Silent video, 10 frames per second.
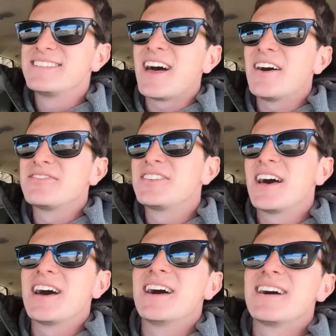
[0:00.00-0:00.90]
soft
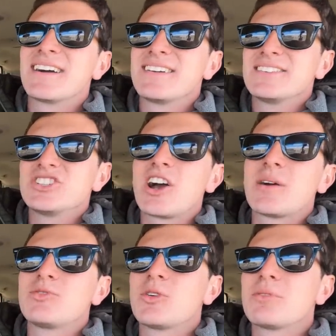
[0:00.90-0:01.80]
uh, shock
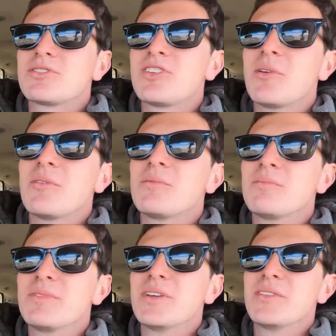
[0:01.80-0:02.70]
absorbers. So
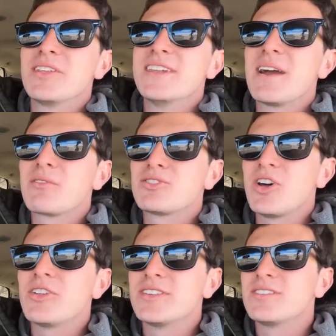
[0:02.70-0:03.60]
the, the net
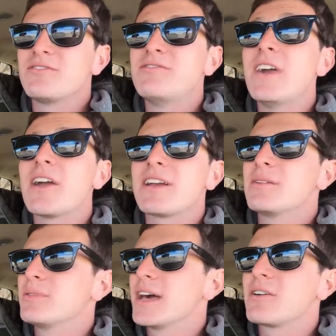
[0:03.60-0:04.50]
result is a very
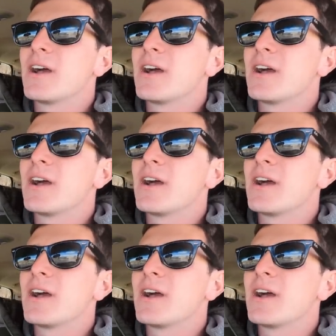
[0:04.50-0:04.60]
compliant